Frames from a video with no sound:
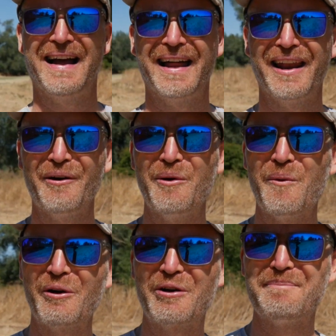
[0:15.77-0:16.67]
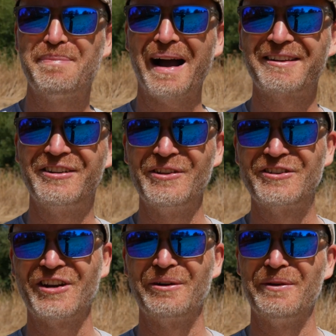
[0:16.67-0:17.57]
Hello and welcome back to the
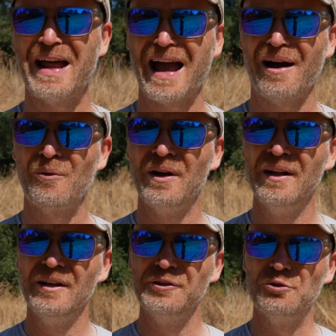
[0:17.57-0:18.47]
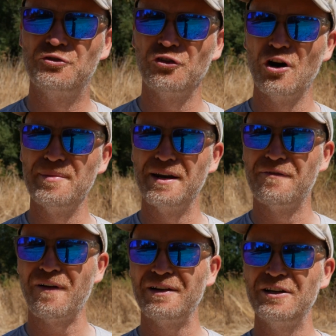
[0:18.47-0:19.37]
channel. Now you join me in a
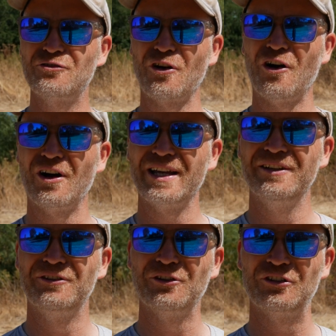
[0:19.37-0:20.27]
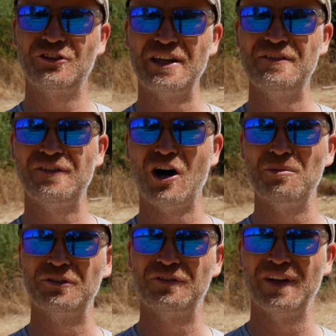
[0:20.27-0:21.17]
very dry and dusty
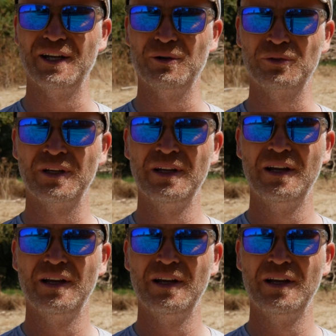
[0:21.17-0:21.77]
farmer's field.